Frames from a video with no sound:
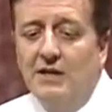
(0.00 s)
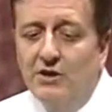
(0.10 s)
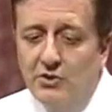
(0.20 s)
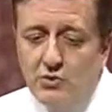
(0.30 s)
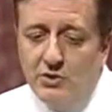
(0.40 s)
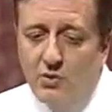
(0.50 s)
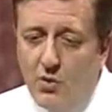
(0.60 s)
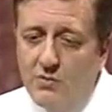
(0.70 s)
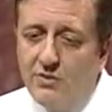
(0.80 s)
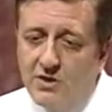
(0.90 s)
you could
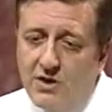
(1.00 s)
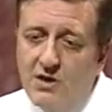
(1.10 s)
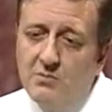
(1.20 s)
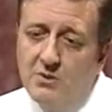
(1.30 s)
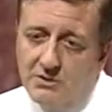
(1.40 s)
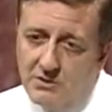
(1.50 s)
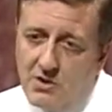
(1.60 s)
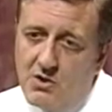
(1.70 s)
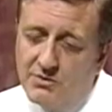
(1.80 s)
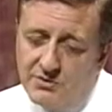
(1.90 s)
overcome a
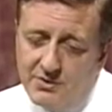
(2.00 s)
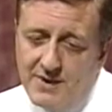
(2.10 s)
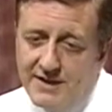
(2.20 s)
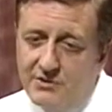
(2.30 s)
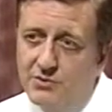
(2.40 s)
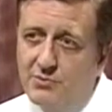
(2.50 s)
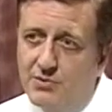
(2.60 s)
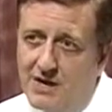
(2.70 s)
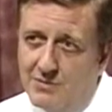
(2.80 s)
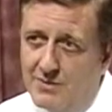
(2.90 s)
long-term attitude
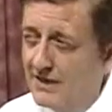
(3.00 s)
problem,